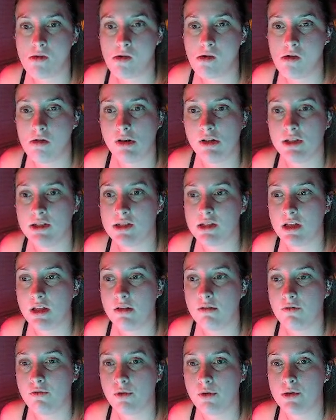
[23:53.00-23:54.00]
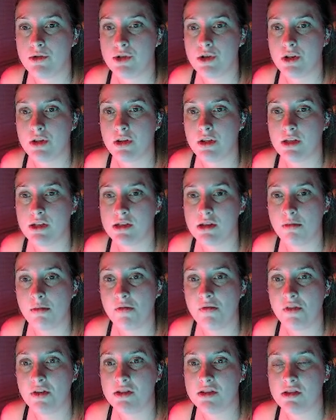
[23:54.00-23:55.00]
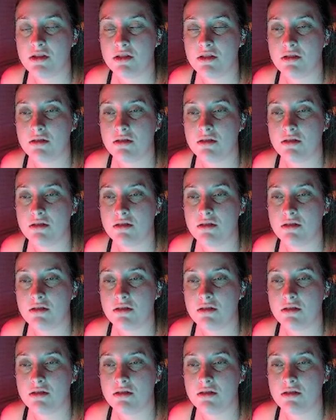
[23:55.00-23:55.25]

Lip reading: Honestly, unfortunately, some of this